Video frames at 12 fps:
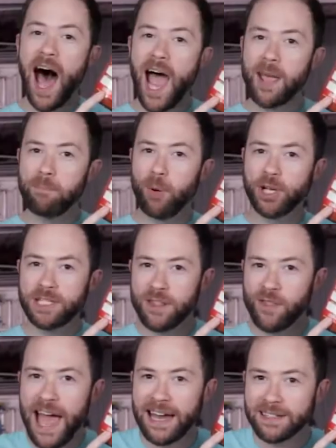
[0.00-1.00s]
"I
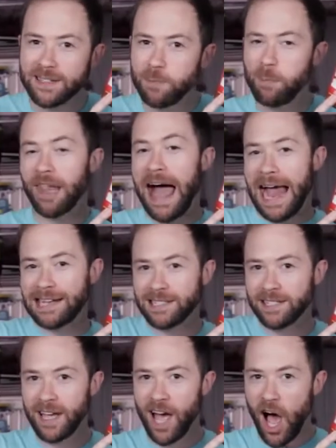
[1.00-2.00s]
put that
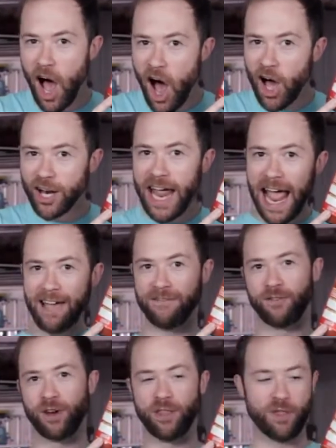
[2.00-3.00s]
splat on
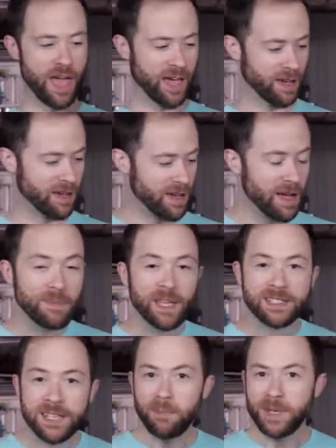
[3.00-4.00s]
everything."
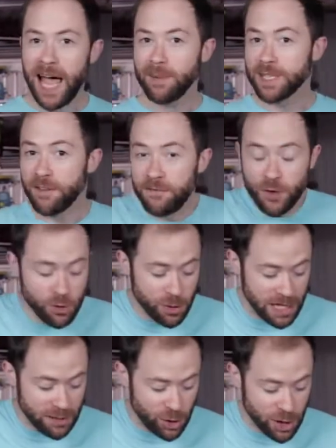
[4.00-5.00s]
Sometimes
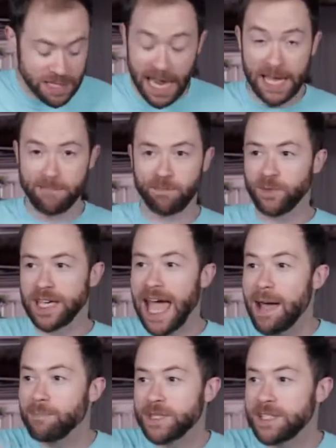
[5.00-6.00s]
food is just a
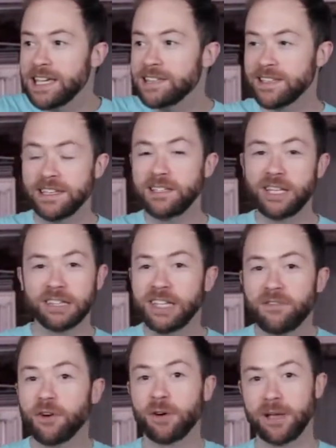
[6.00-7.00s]
capsaicin
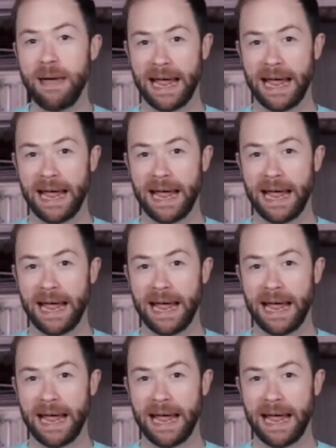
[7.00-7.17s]
delivery